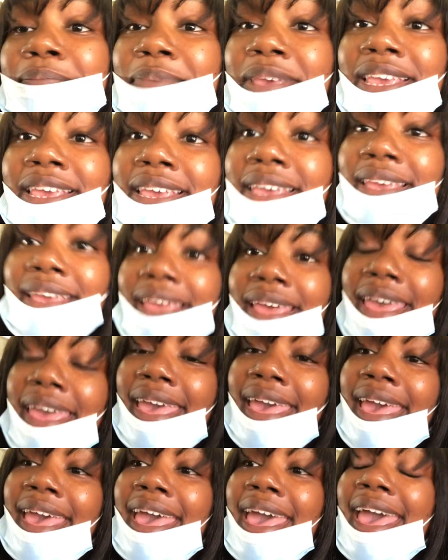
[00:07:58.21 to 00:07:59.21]
b
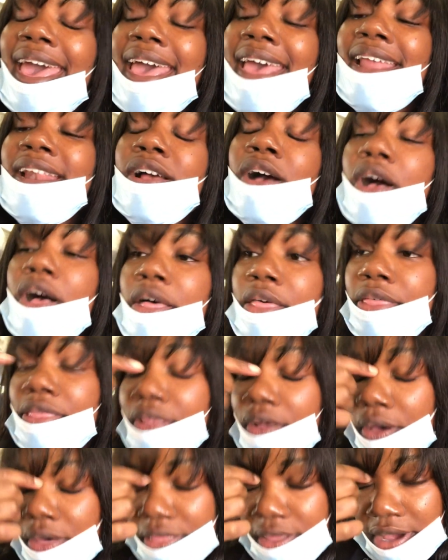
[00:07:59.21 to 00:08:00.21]
and
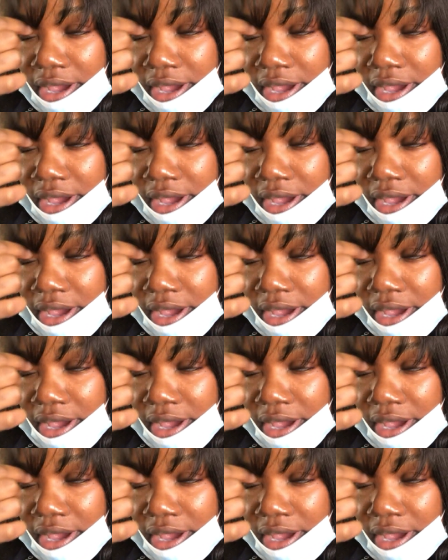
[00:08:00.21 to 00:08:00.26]
although the